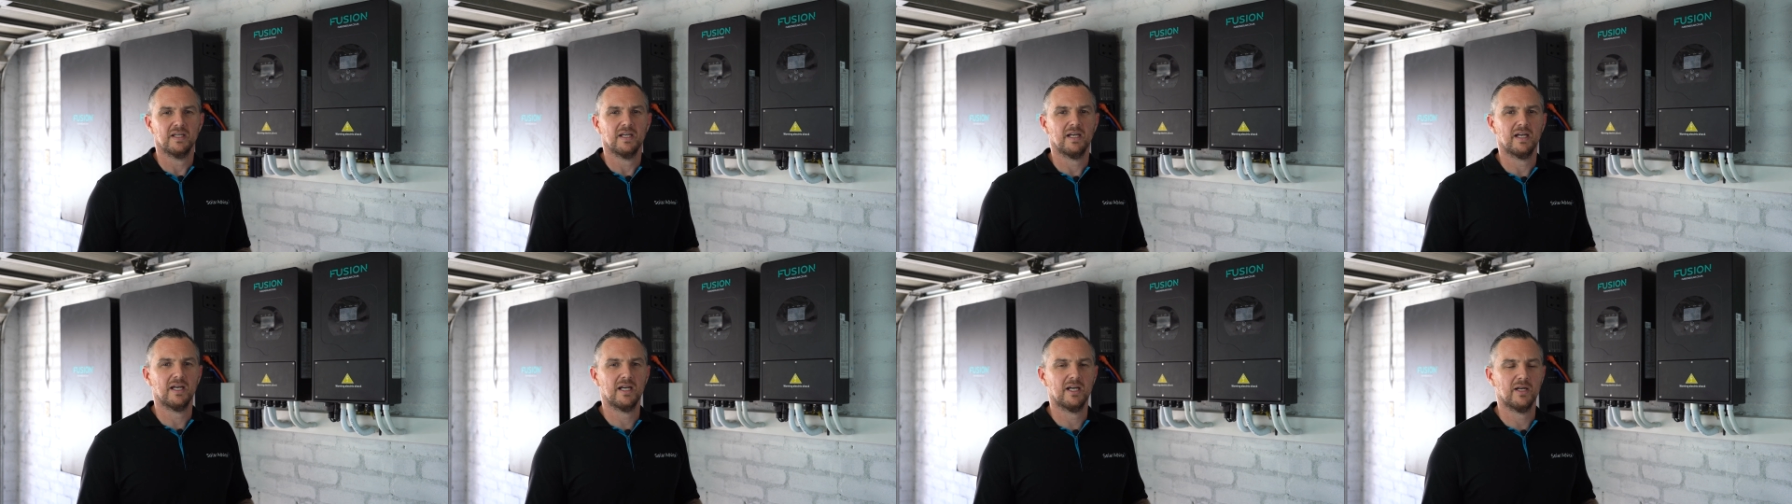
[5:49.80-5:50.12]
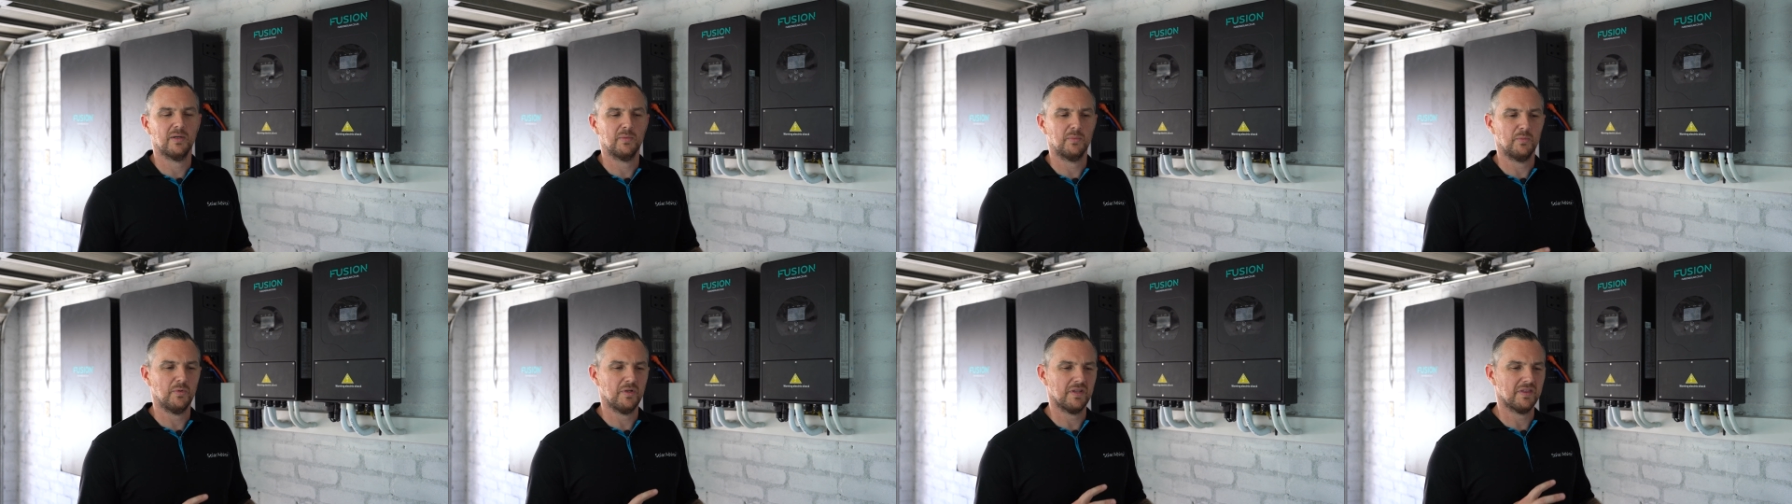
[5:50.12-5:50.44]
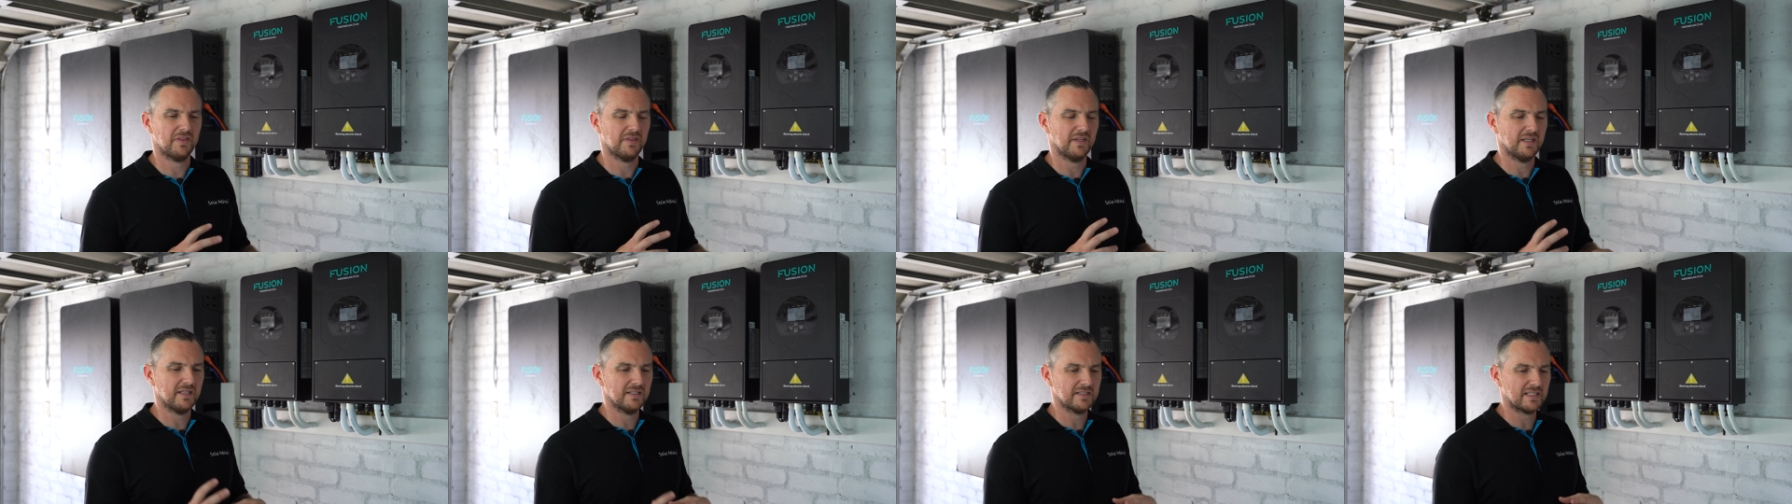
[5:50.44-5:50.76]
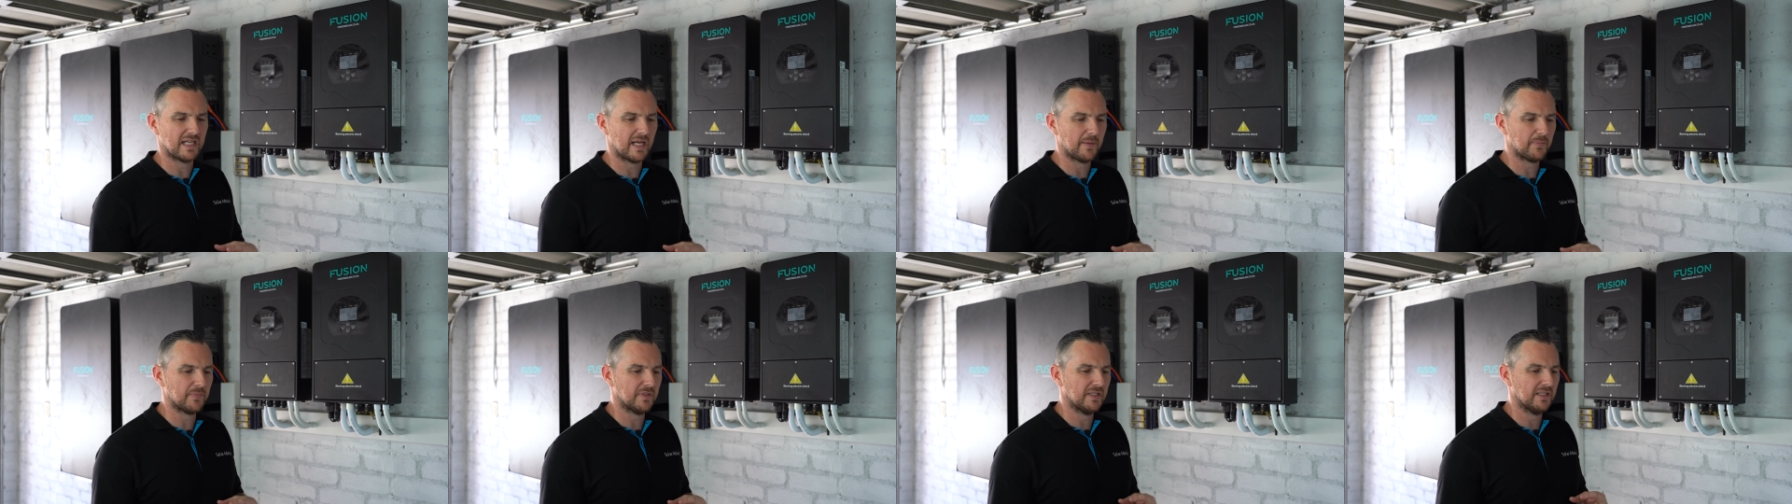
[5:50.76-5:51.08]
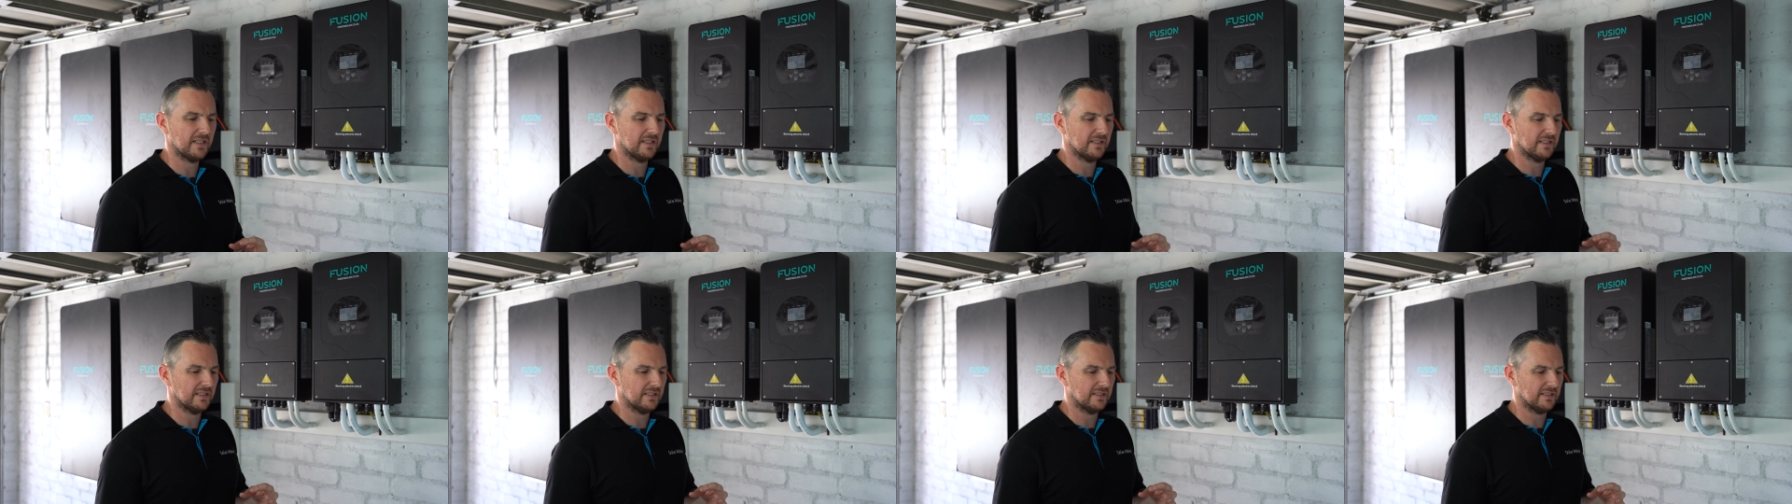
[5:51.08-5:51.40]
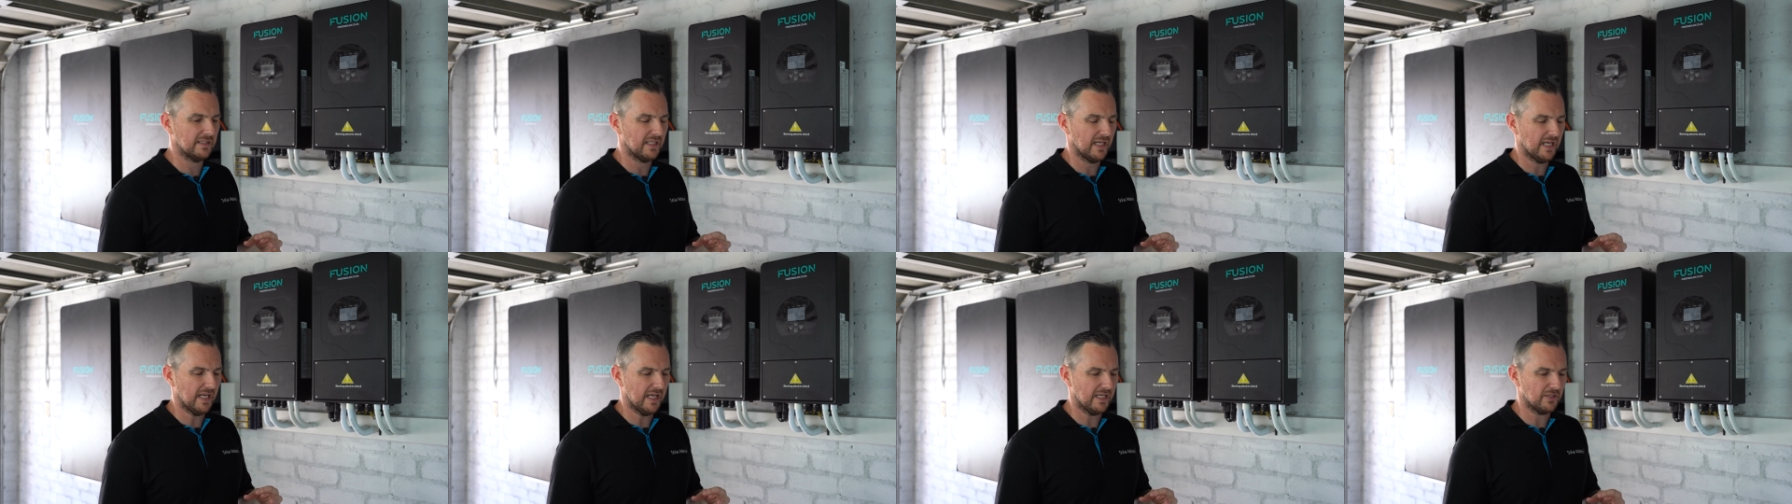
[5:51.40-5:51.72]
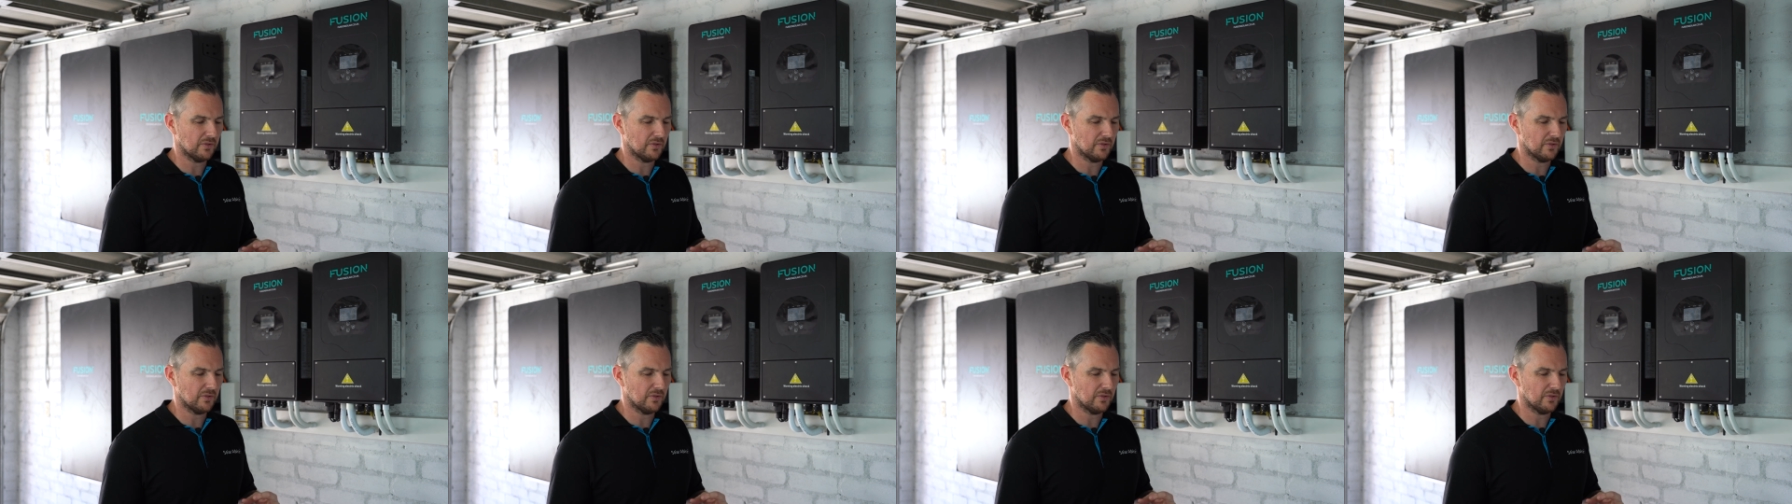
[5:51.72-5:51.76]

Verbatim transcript: um, with things happening. And,